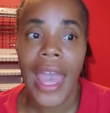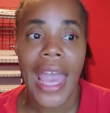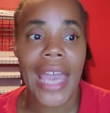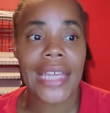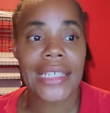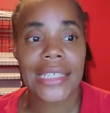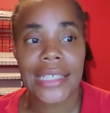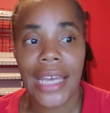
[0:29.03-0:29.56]

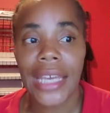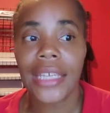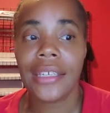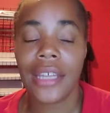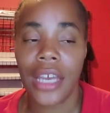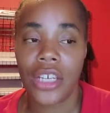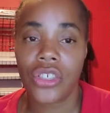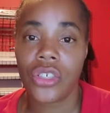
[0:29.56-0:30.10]
at state,
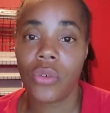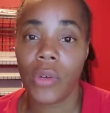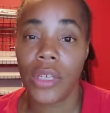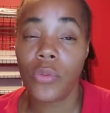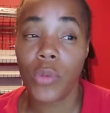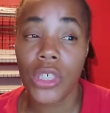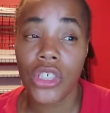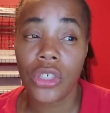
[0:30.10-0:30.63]
national, and
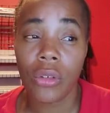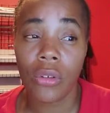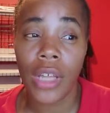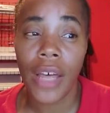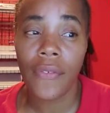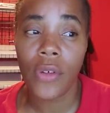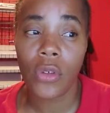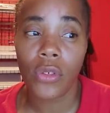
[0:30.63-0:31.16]
regional
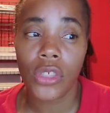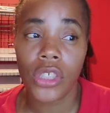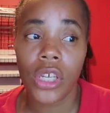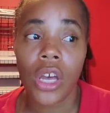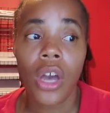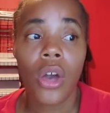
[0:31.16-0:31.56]
levels